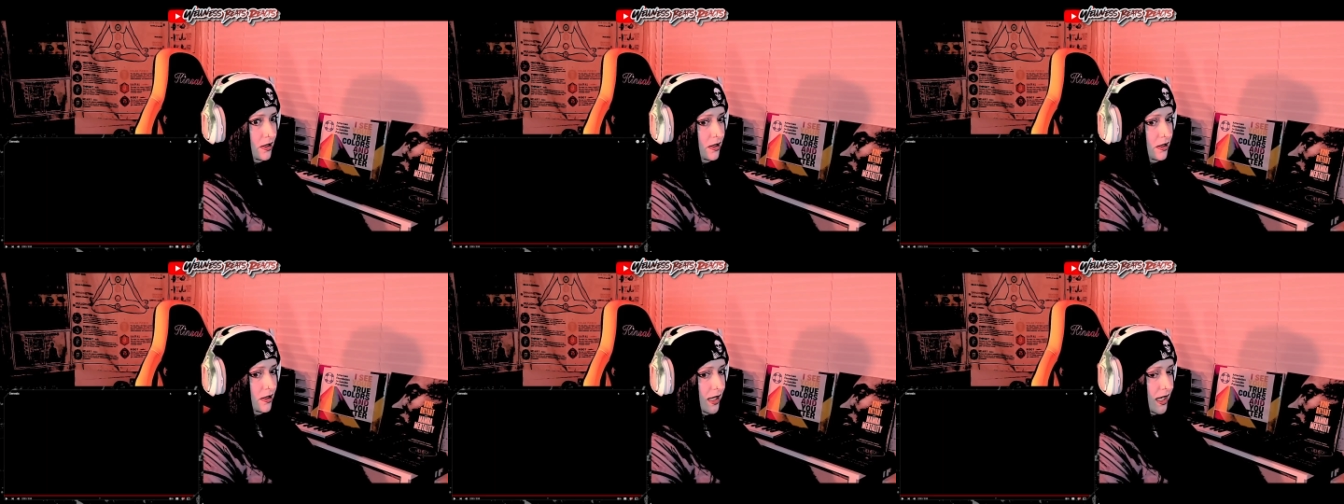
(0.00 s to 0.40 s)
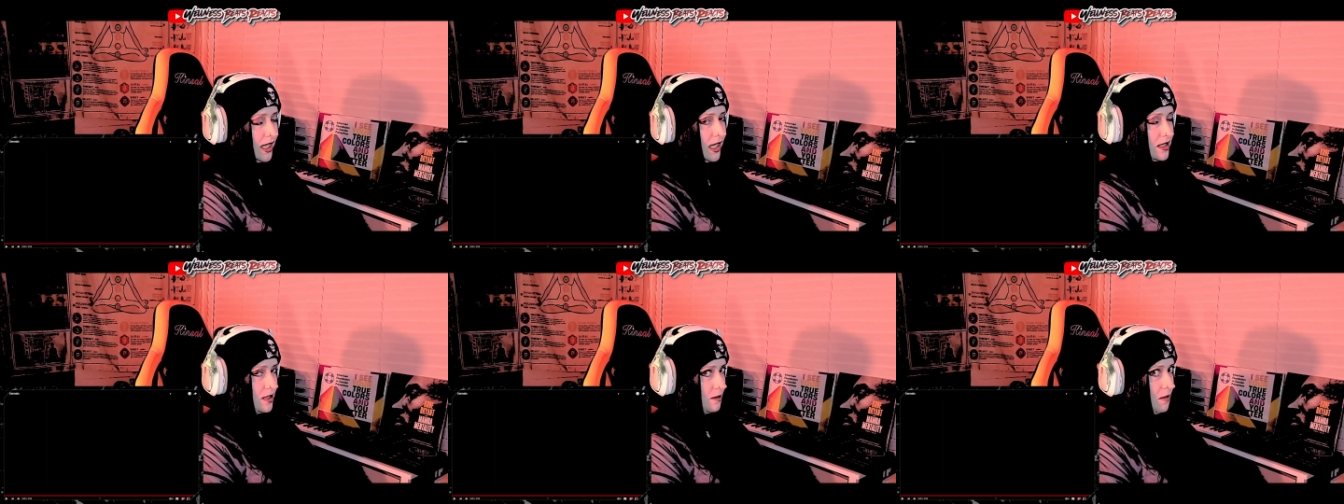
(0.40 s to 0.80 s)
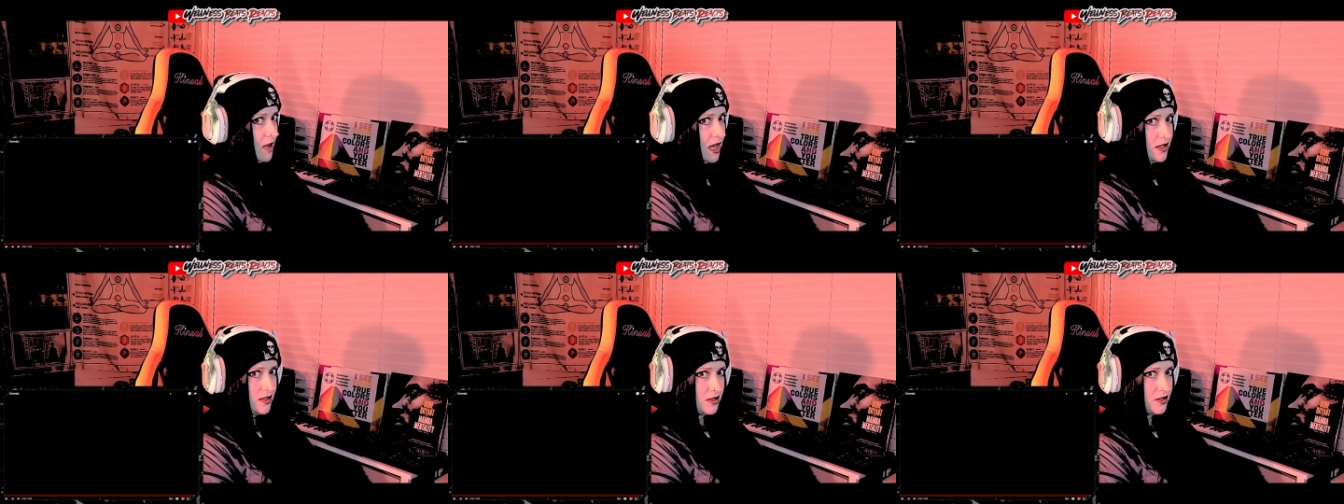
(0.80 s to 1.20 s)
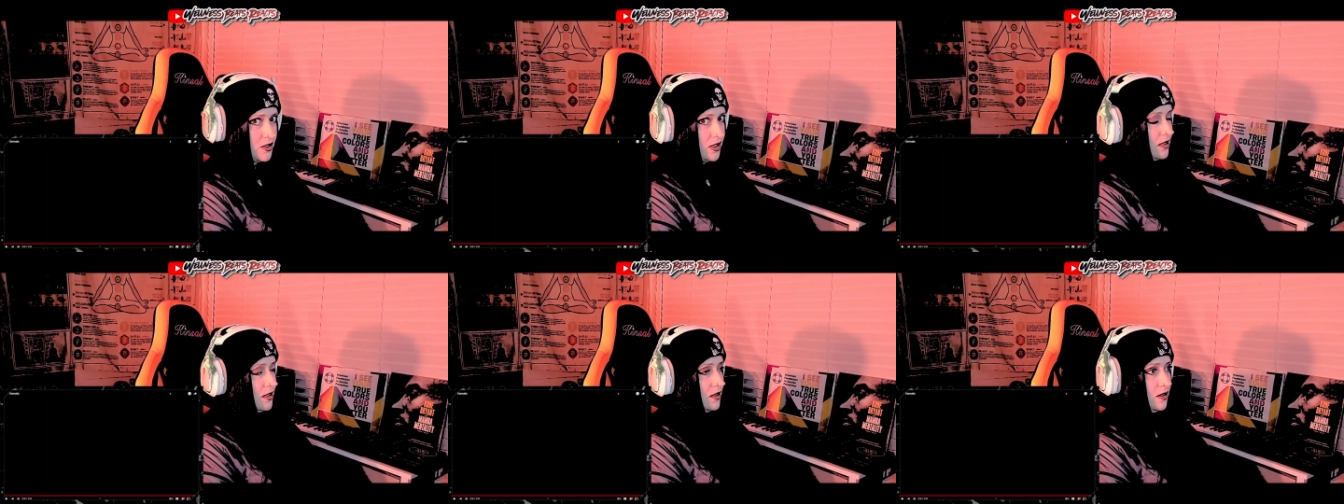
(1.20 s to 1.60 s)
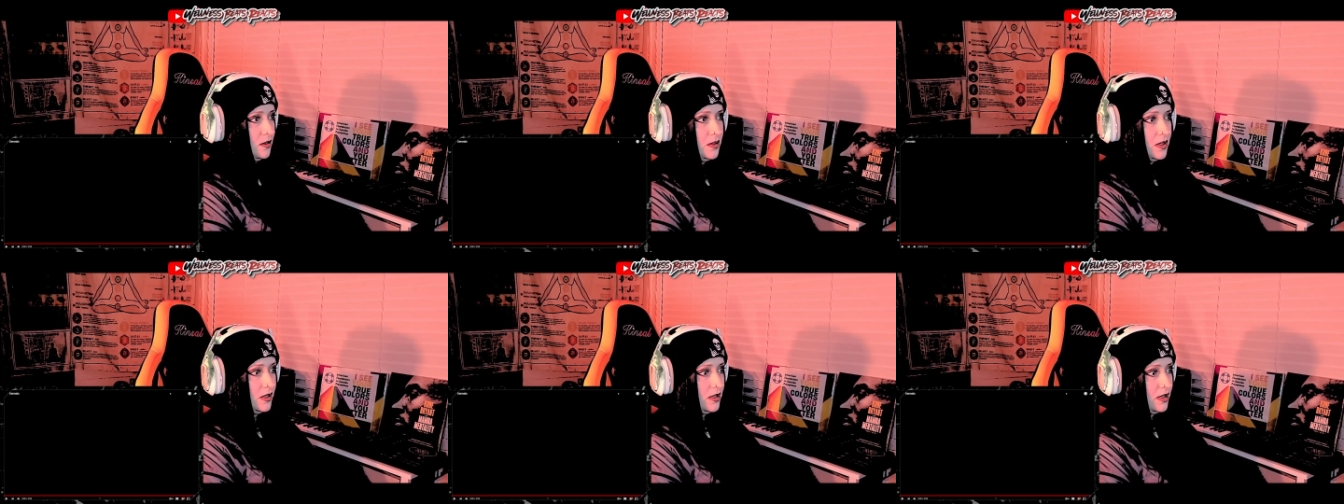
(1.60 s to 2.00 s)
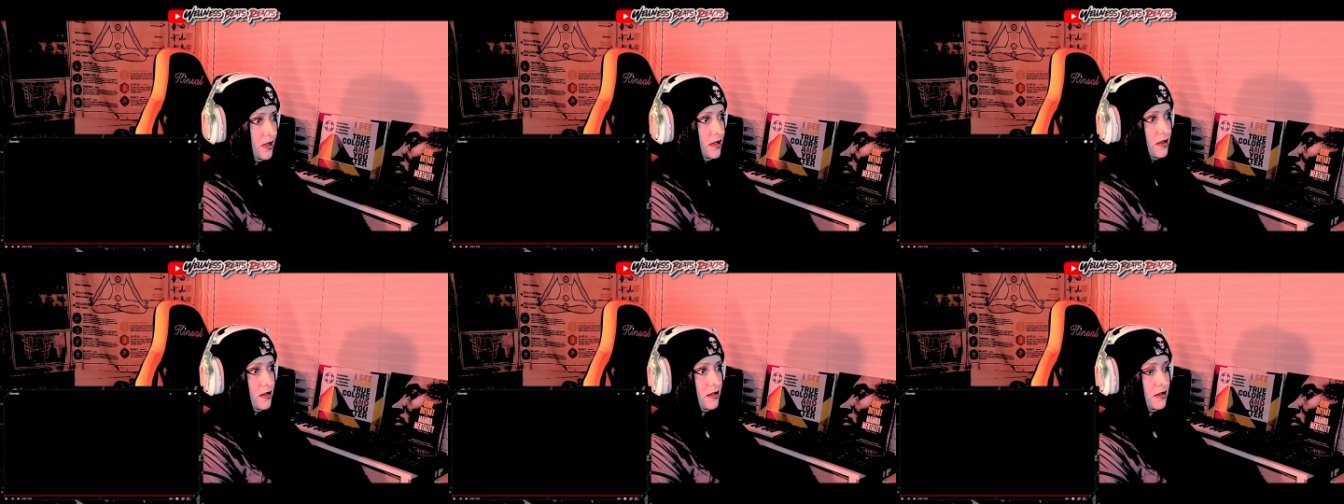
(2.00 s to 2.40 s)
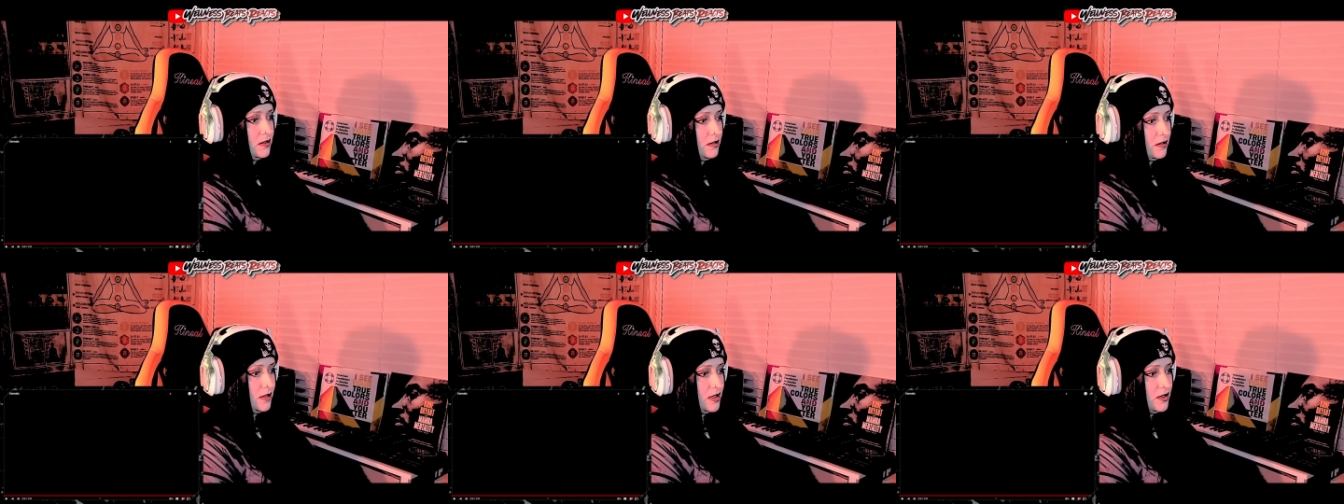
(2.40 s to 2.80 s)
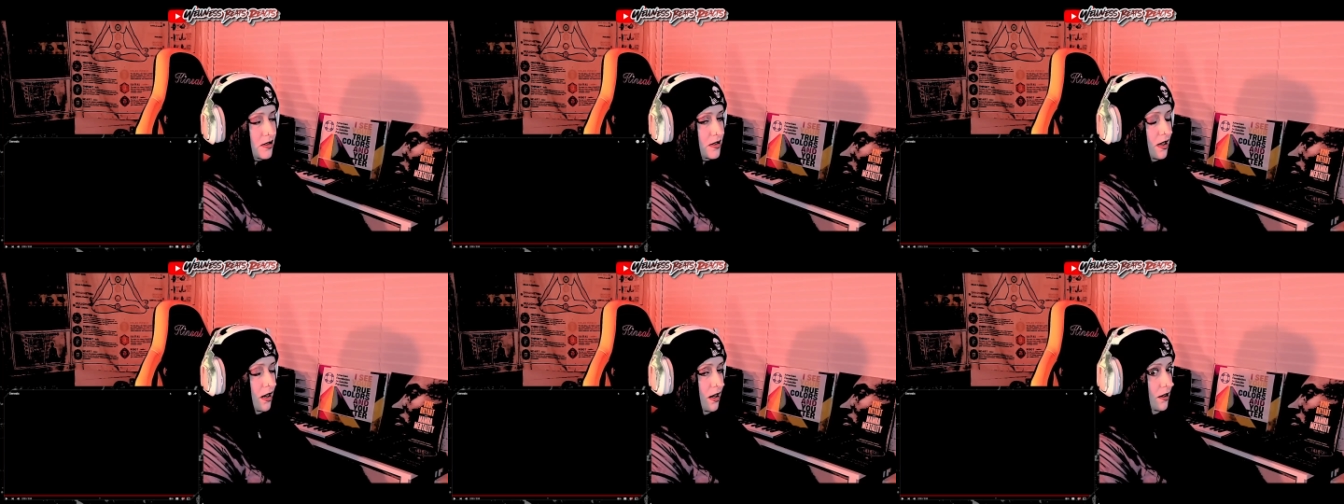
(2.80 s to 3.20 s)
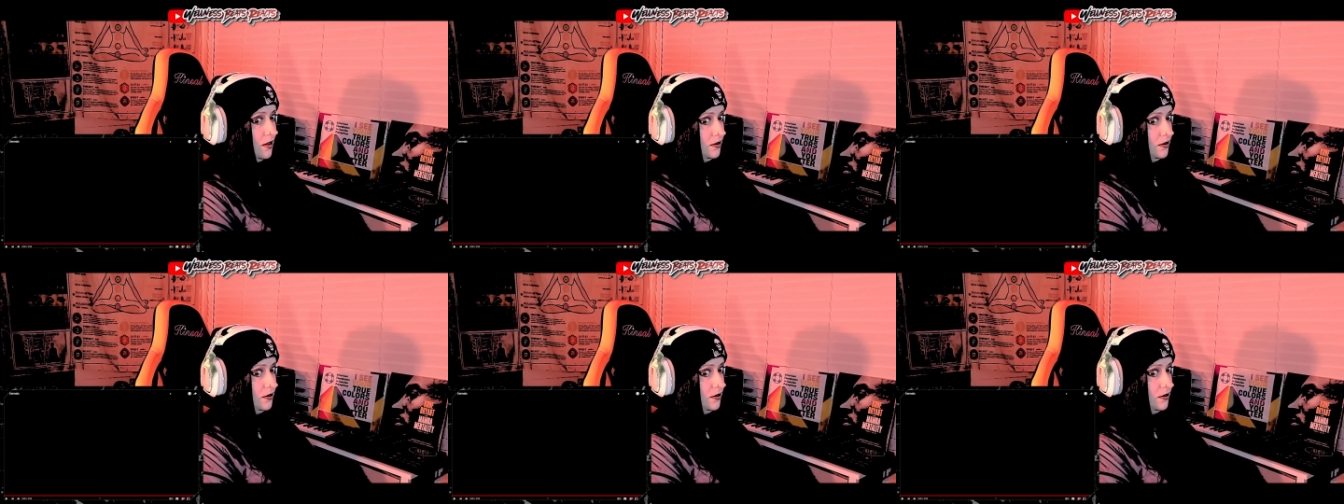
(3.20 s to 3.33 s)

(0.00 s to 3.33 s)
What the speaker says: I can't imagine trying to do it. It's tough.